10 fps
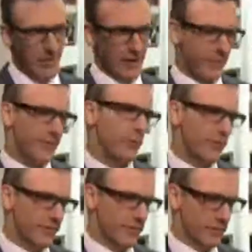but of
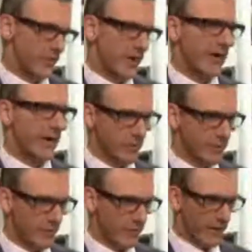course you're taking a little
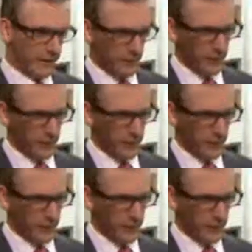bit of risk.